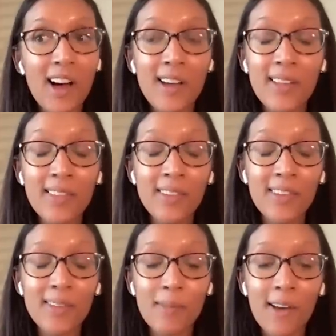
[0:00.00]
I think
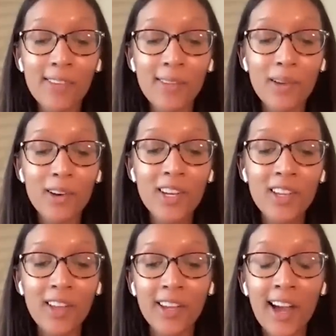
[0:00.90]
there's a
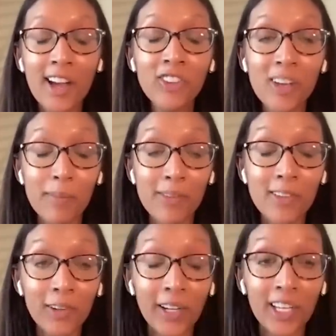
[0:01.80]
possibility, like Cash App is
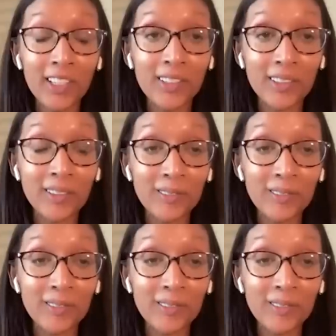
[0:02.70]
doing it.